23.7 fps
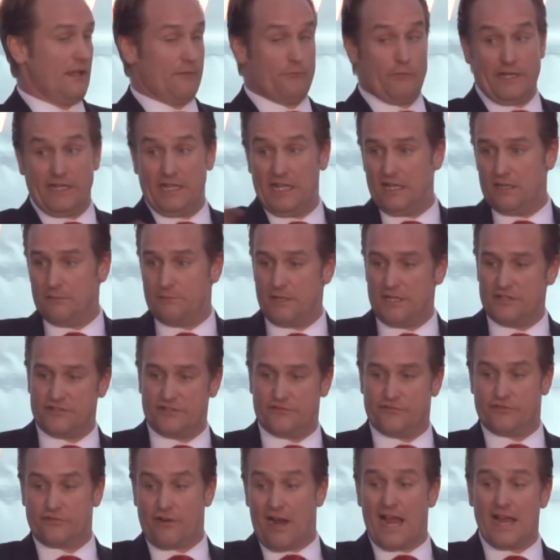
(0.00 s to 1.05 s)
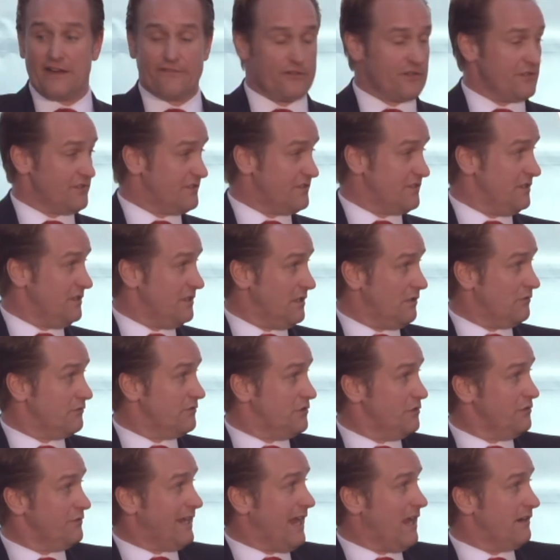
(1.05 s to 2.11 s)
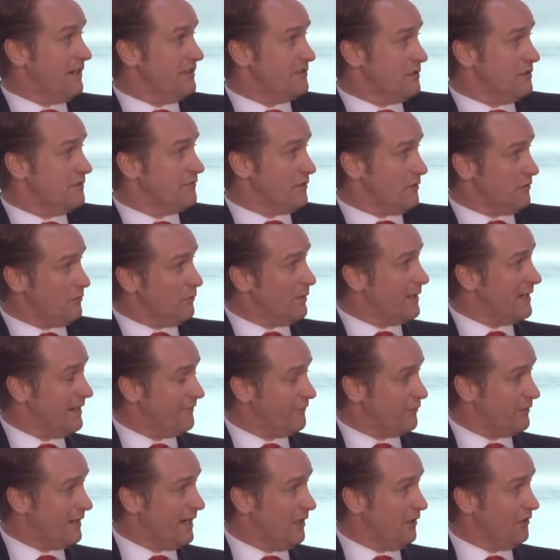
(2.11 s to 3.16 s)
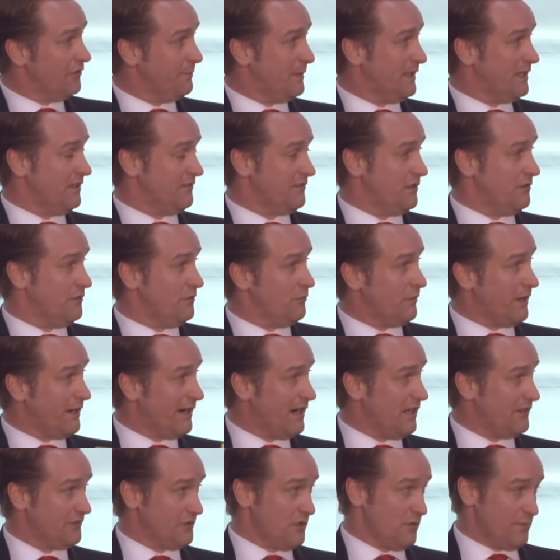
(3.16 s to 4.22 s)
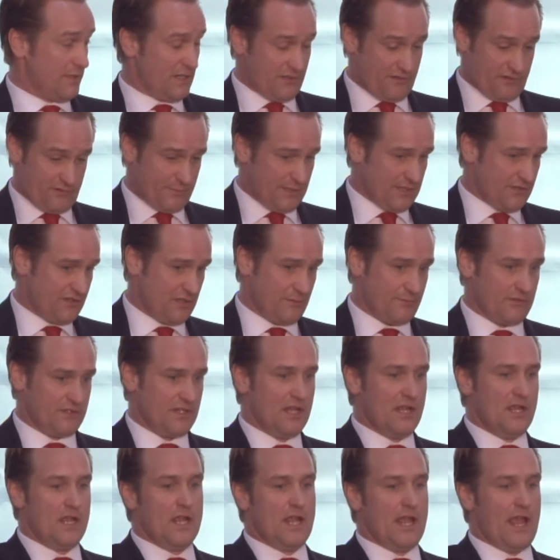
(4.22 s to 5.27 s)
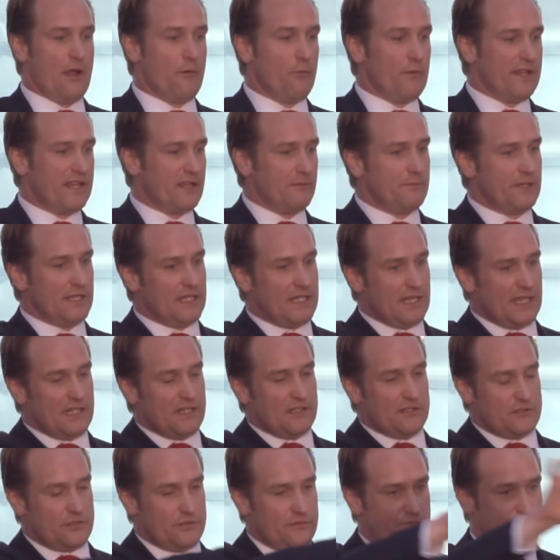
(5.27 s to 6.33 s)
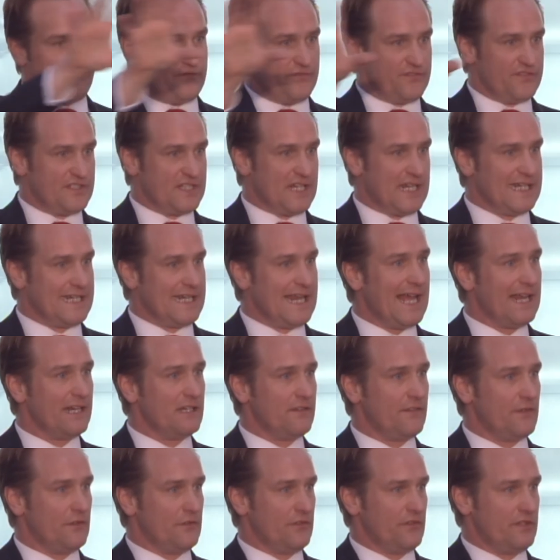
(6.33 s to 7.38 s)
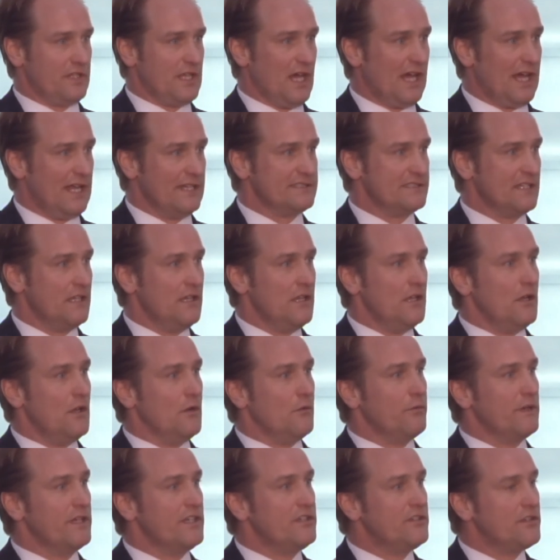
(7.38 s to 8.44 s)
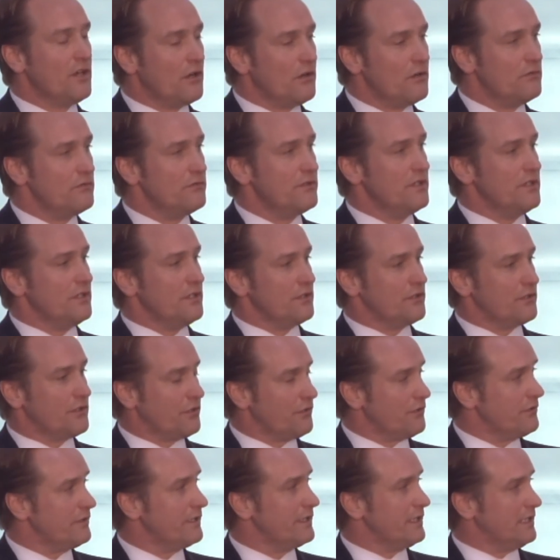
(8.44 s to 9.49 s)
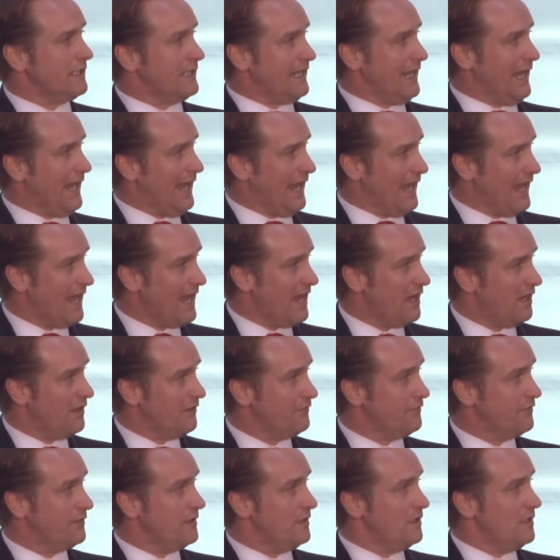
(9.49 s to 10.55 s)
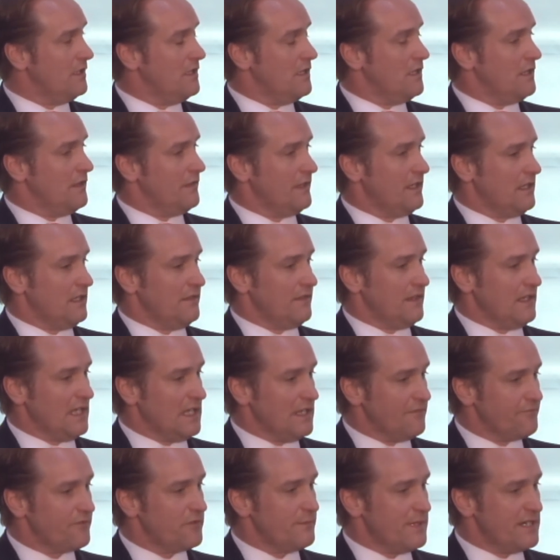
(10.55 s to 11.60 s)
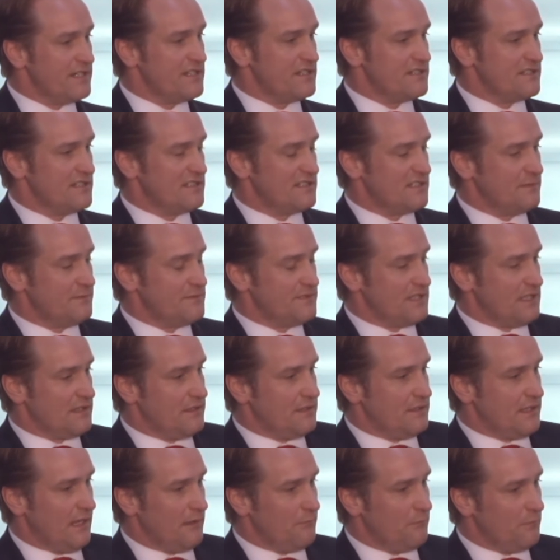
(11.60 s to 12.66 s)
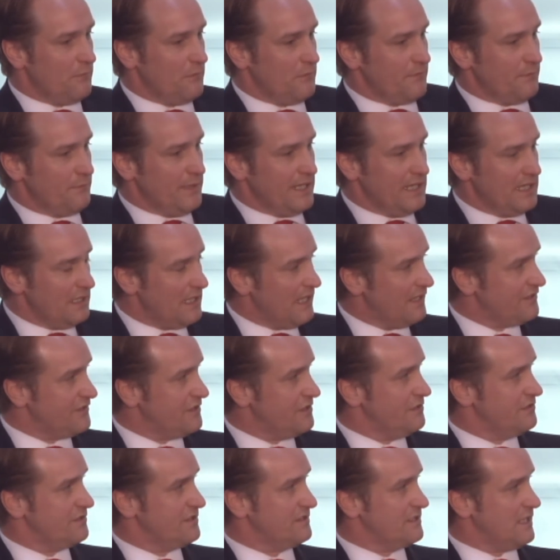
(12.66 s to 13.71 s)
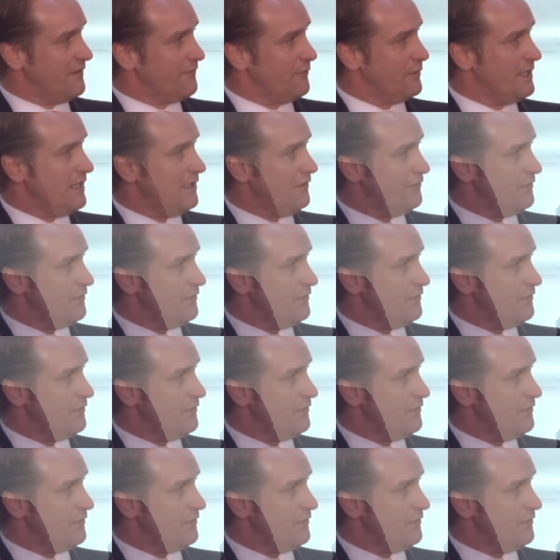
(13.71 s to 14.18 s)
need a bunch of drivers, 2 counties over or whatever else, because a new warehouse opened and there's a bunch of shippers. And we can begin to connect those dots. We don't currently have the information systems that BLS uses and everyone else